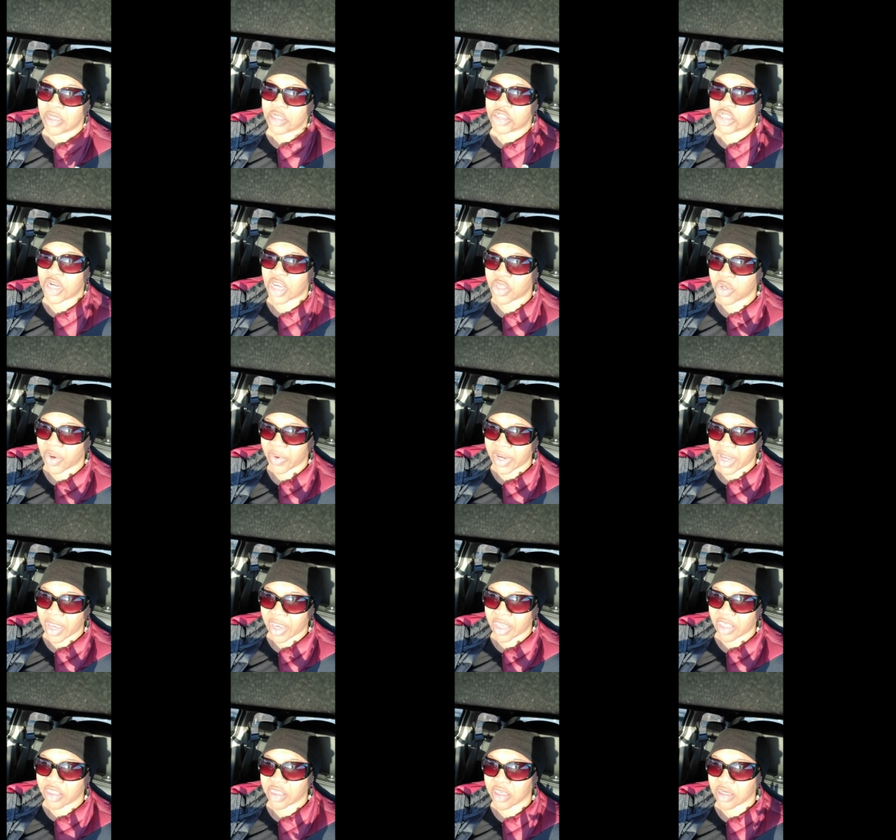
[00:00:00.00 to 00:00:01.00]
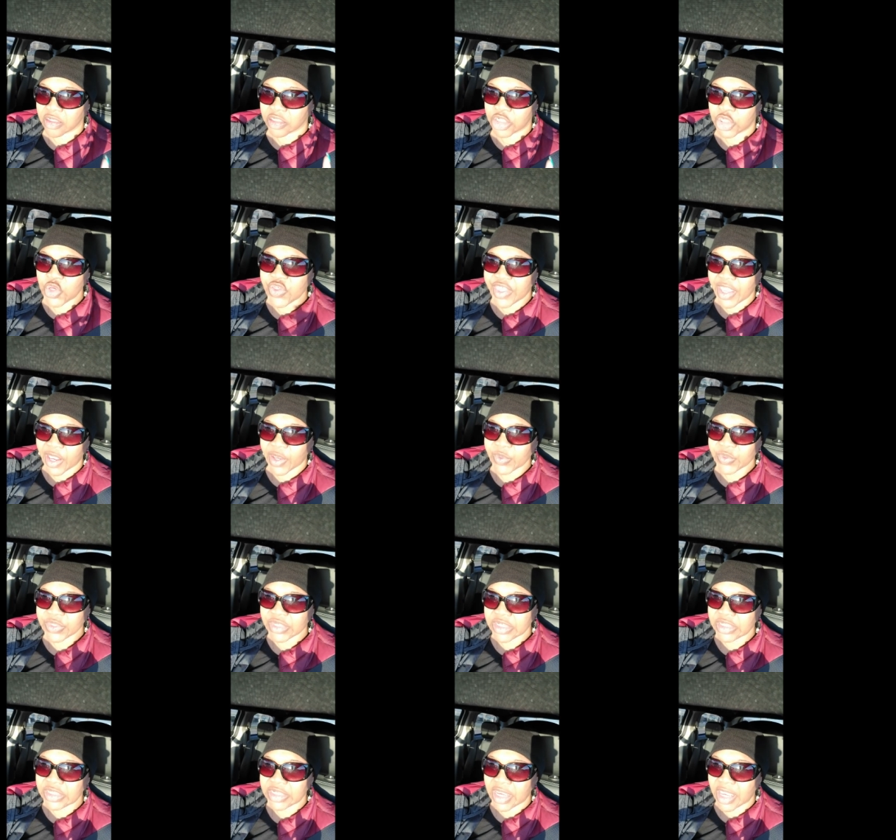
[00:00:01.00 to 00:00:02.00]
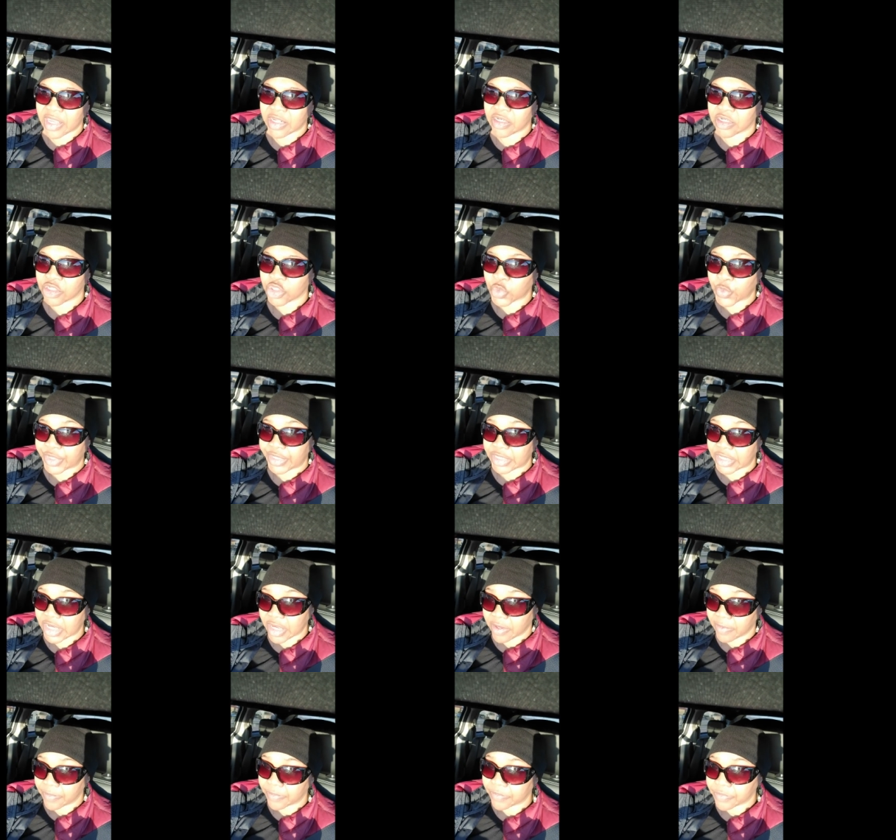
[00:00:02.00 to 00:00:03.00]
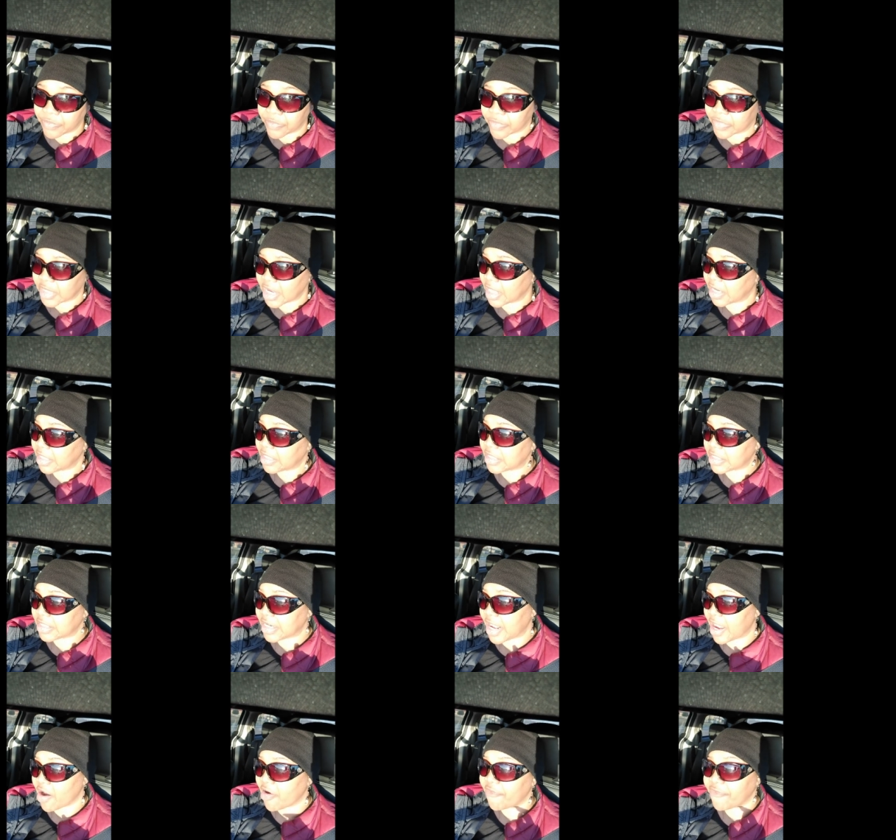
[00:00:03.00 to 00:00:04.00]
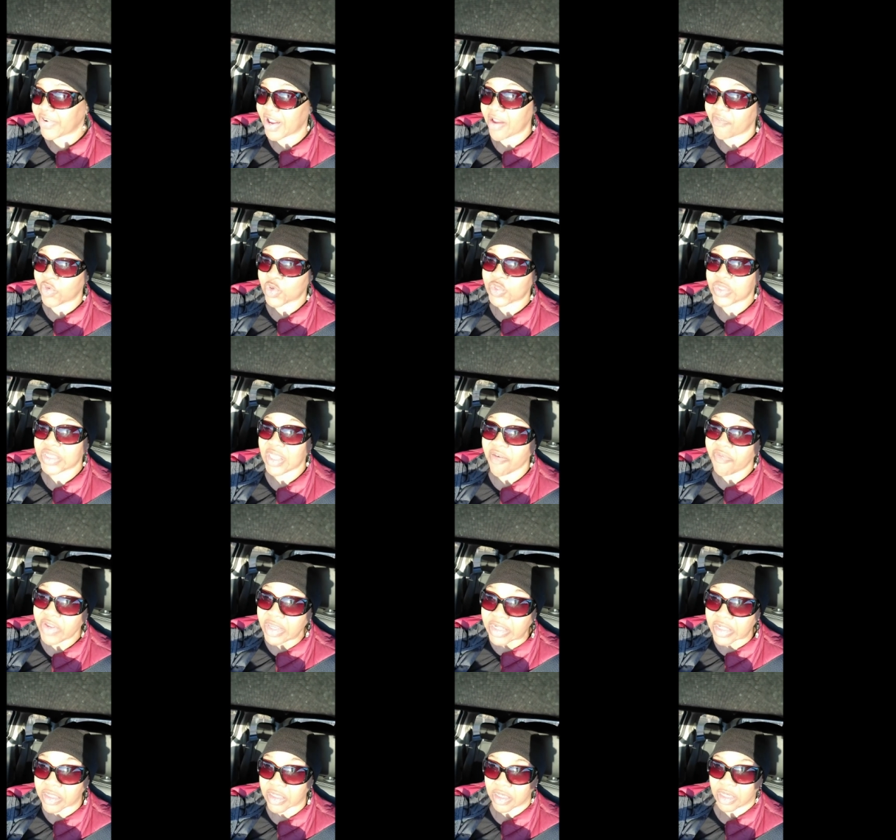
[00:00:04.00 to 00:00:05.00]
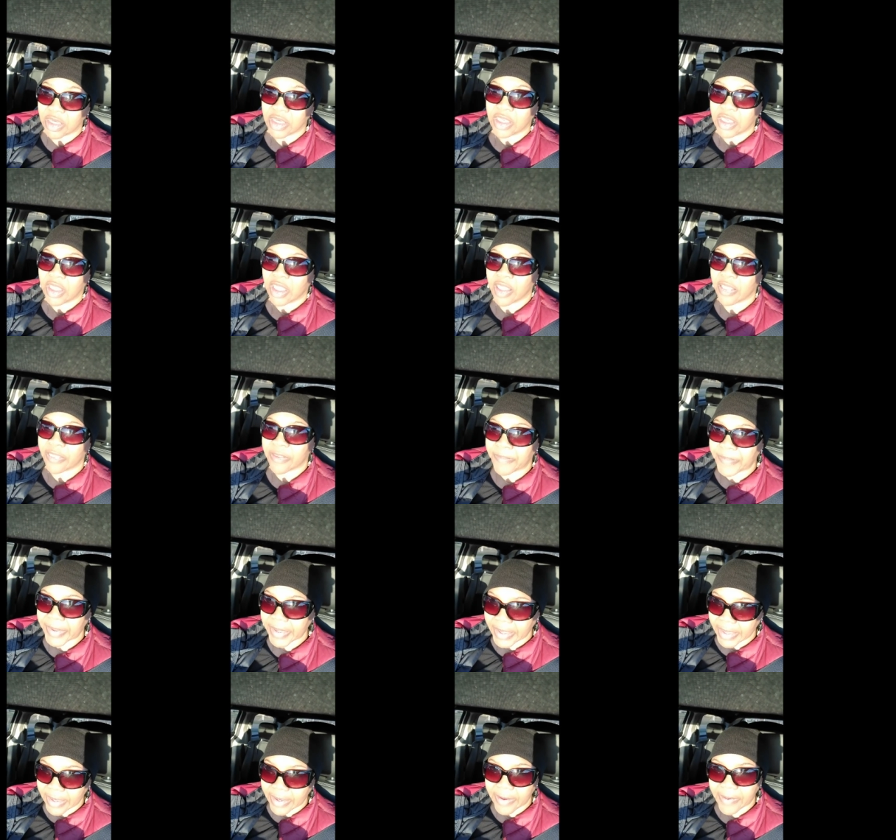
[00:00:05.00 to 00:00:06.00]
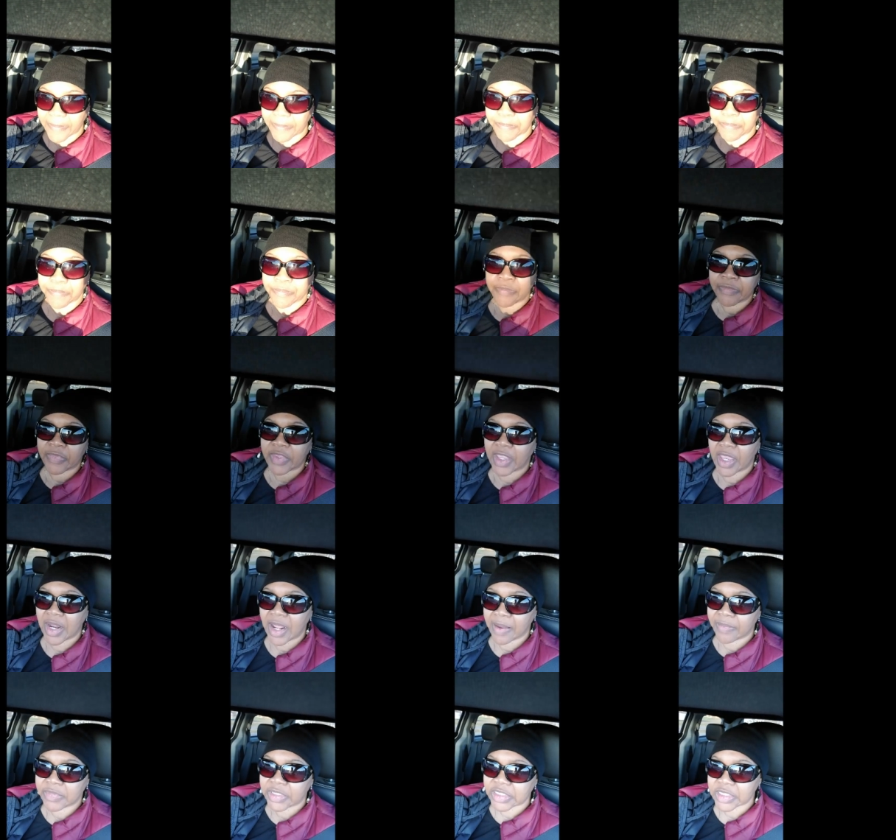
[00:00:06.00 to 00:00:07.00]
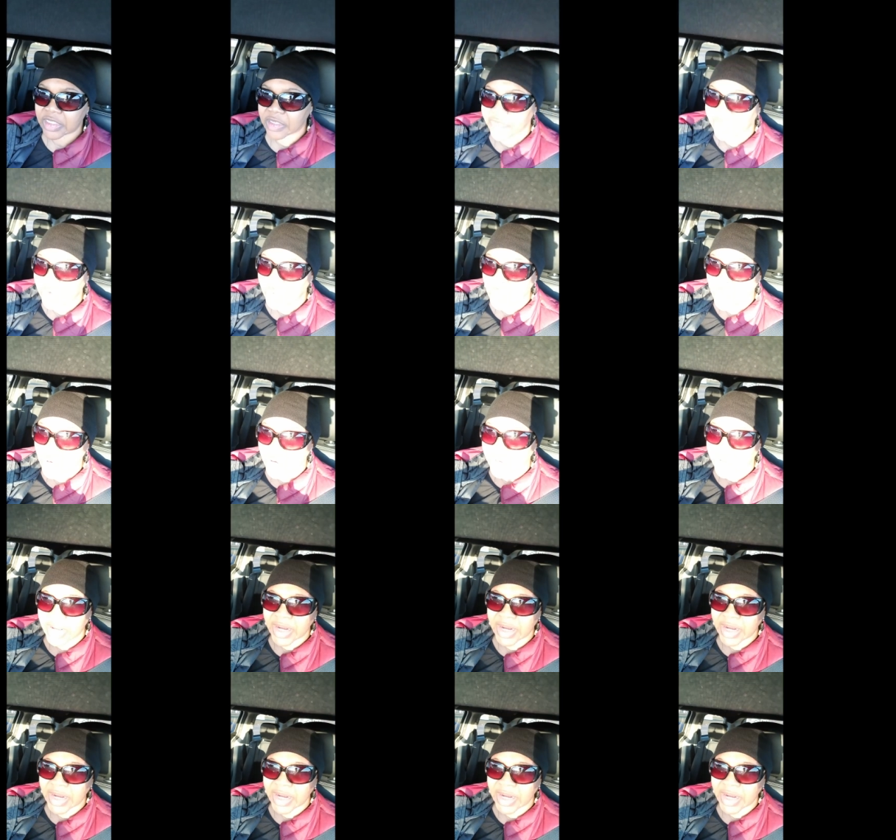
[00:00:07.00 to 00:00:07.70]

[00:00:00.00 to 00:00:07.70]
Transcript: January 8th, 2020, and it is now 5.07 in the p.m and I'm just leaving work.